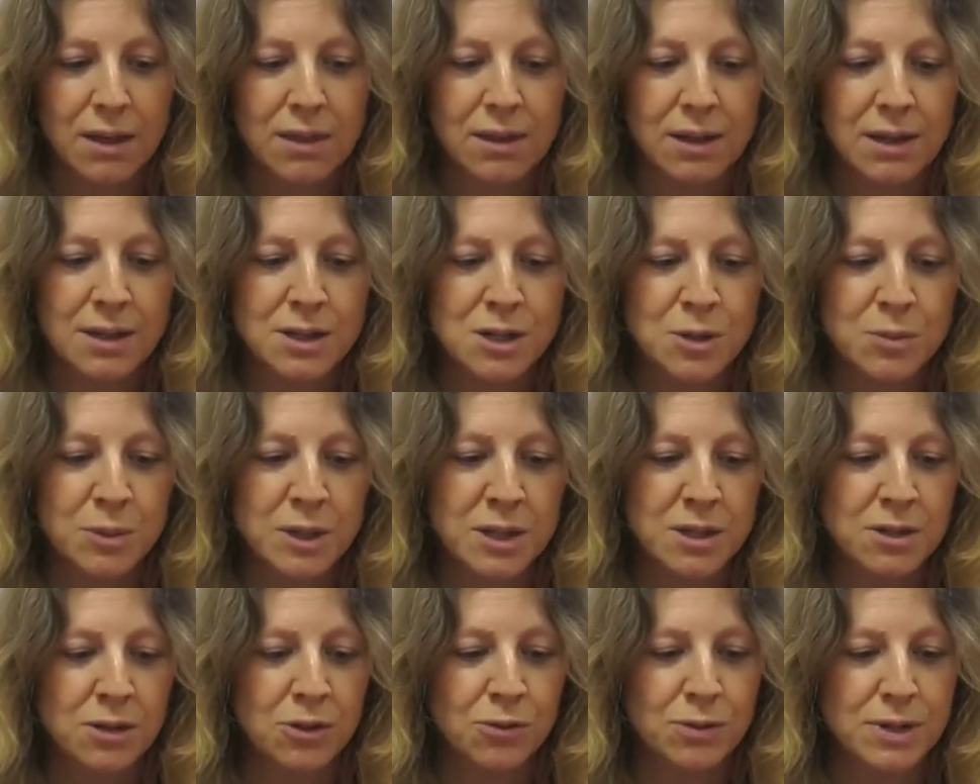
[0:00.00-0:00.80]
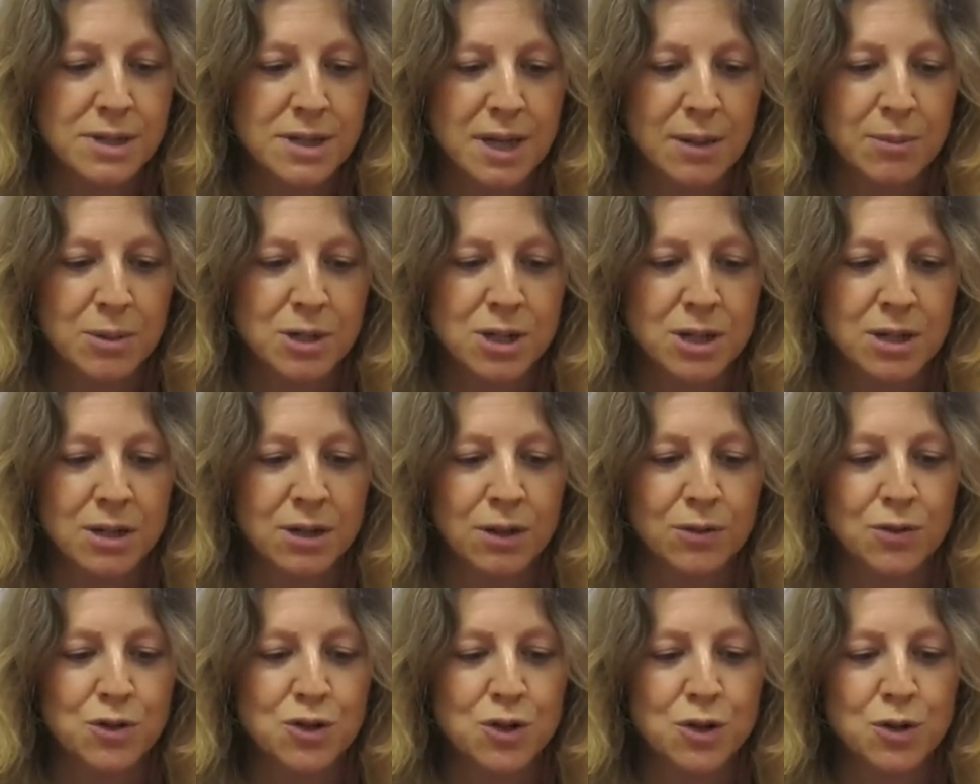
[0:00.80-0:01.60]
the intermedial
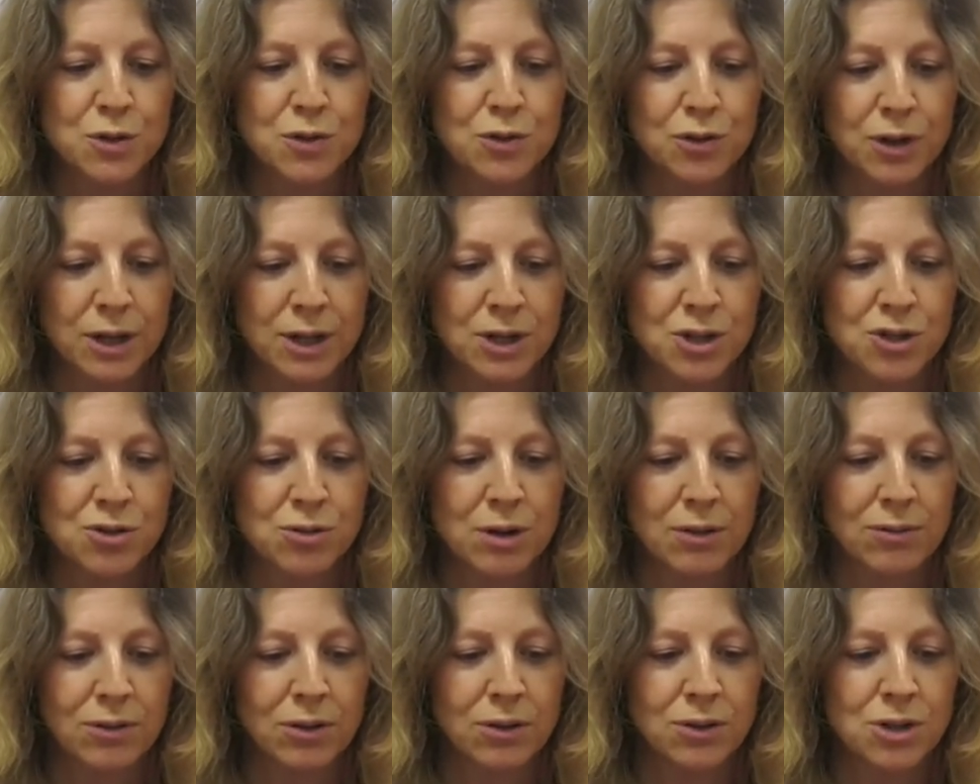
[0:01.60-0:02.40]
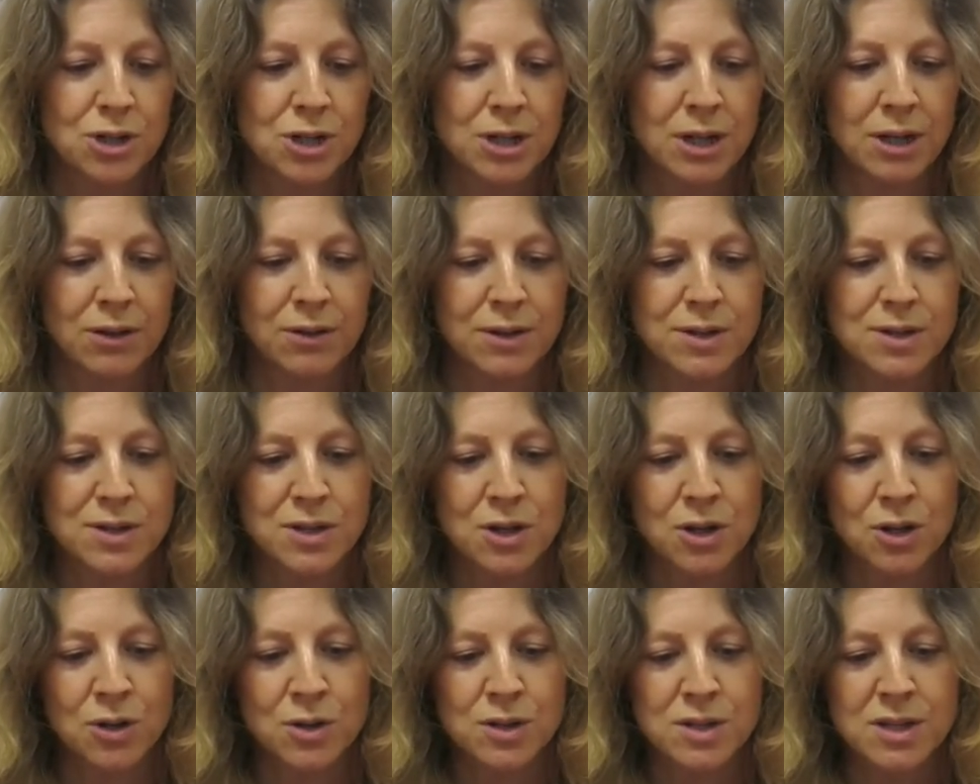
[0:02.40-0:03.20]
reception of two French revolutionary
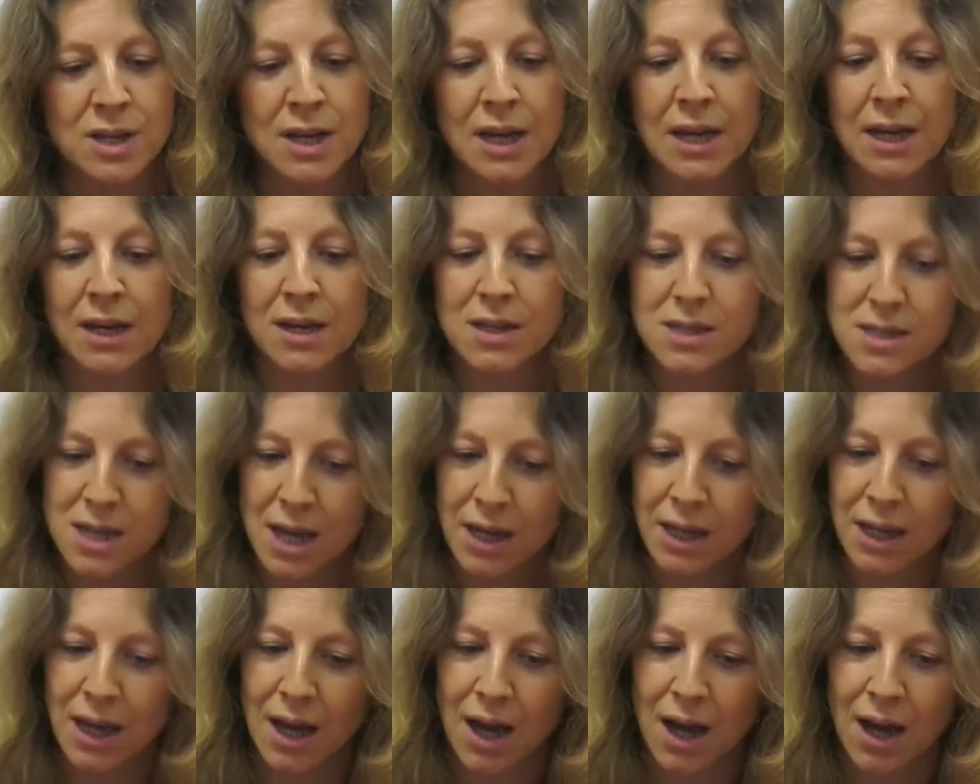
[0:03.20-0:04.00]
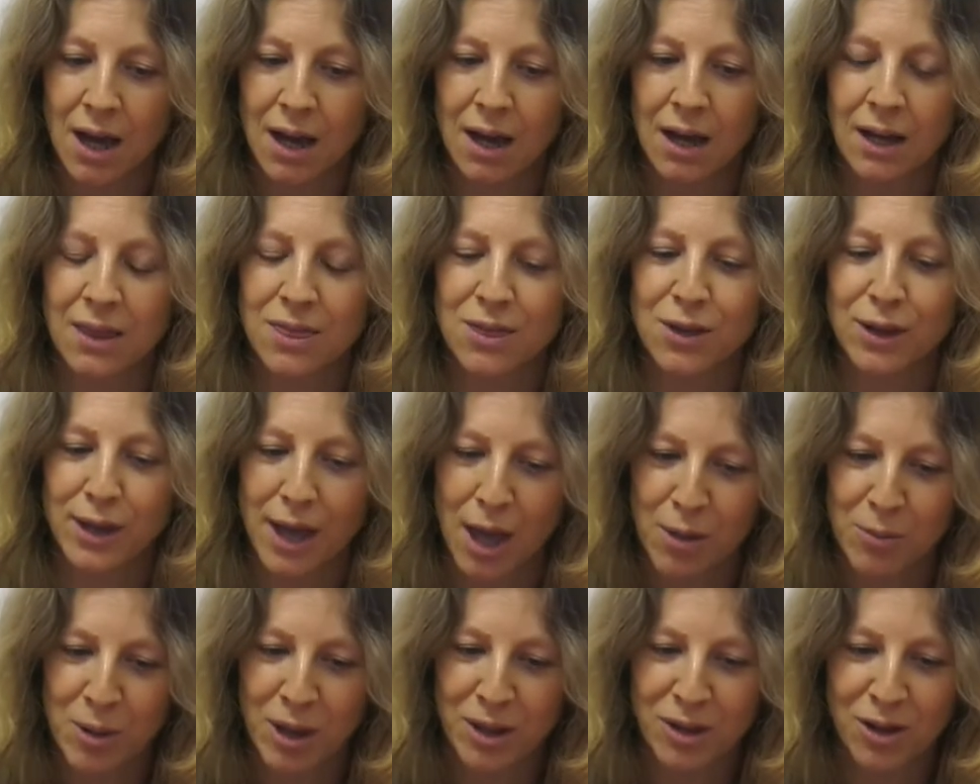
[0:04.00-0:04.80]
songs, Ça ira and the
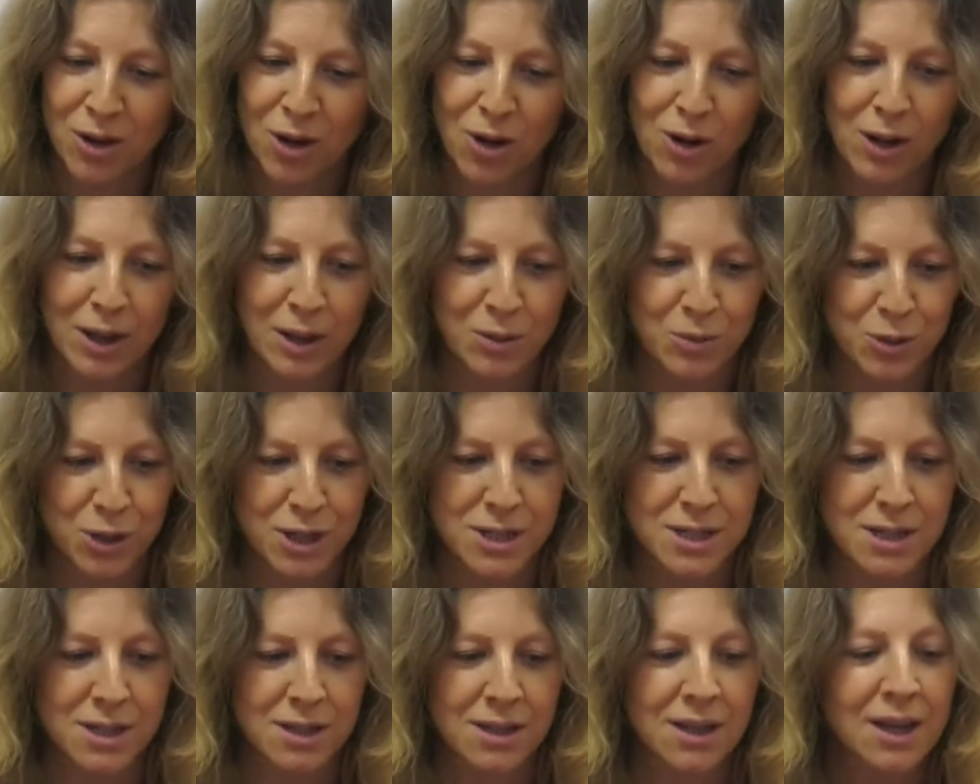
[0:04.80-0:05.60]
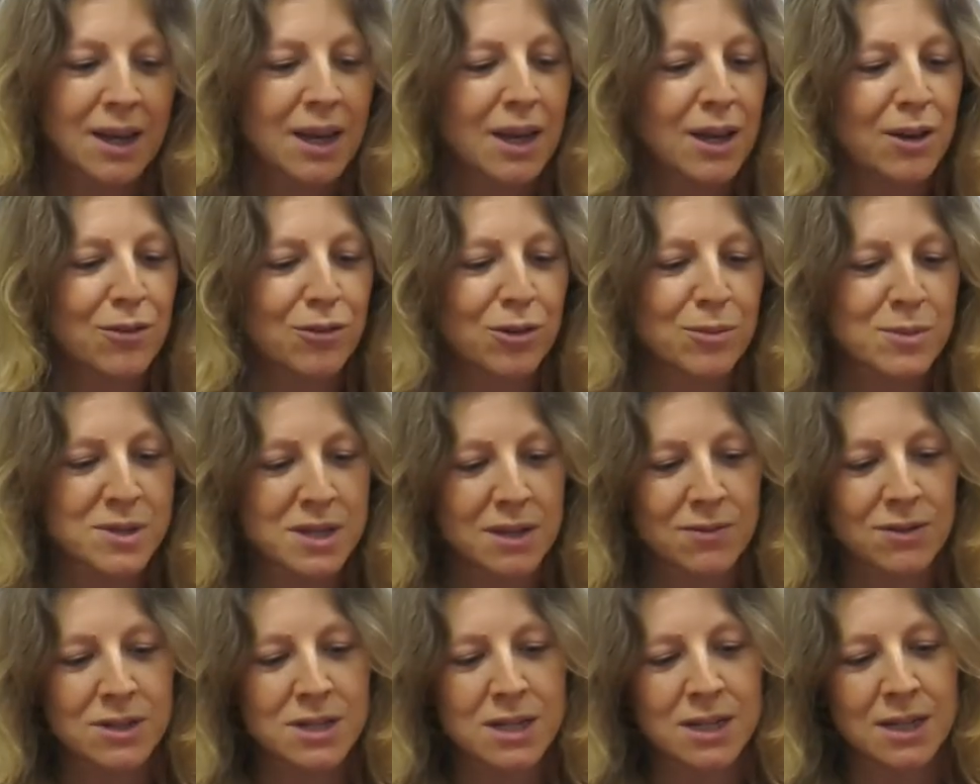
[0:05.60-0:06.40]
Carmagnole in Britain, from
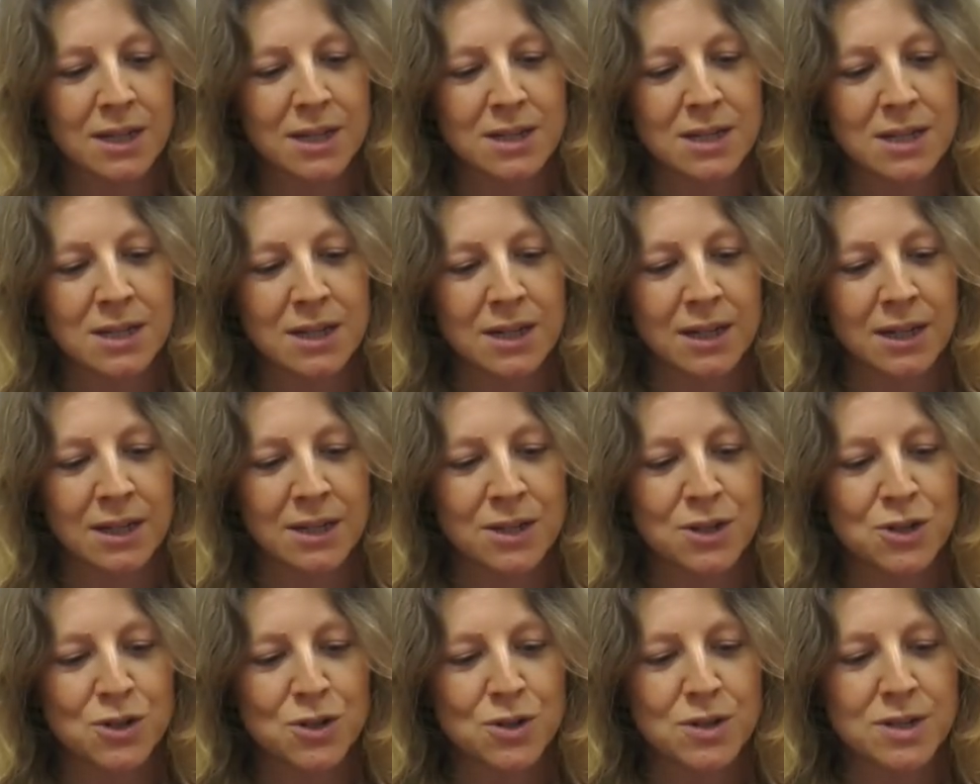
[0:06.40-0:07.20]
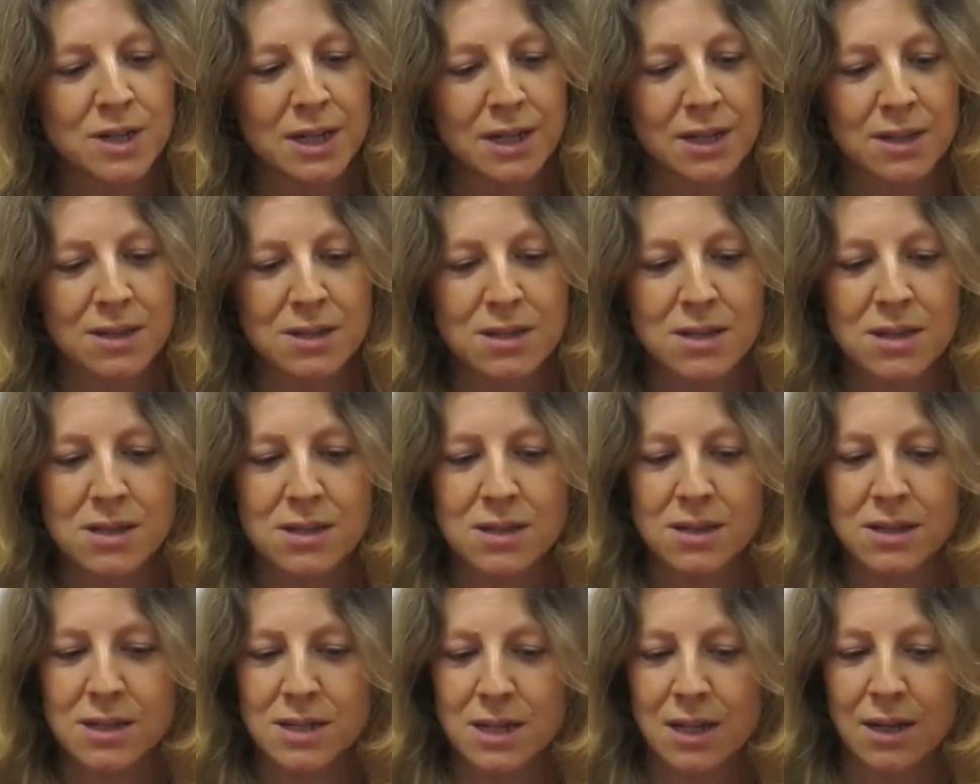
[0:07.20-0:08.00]
1789 to
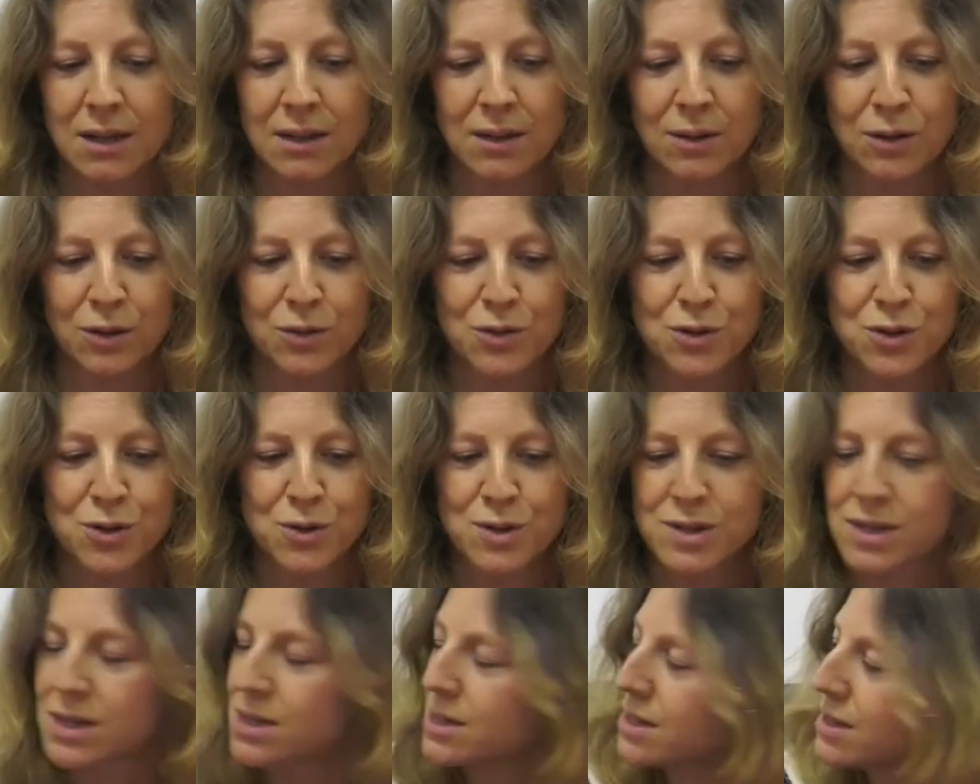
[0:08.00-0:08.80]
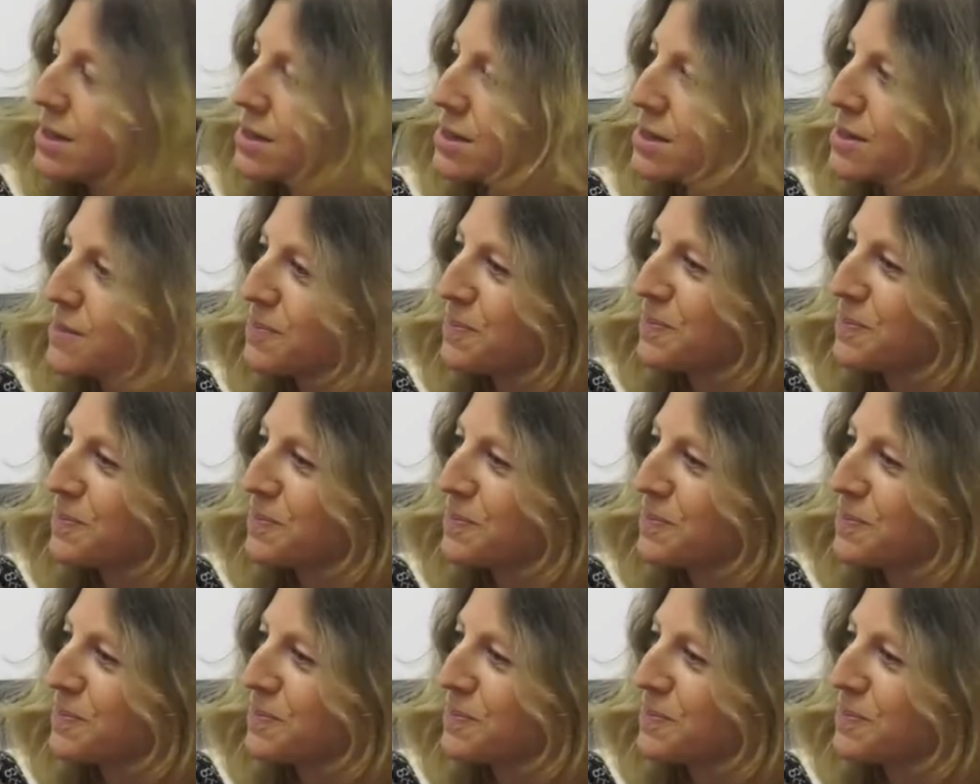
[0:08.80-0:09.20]
Dickens's A Tale of Two Cities.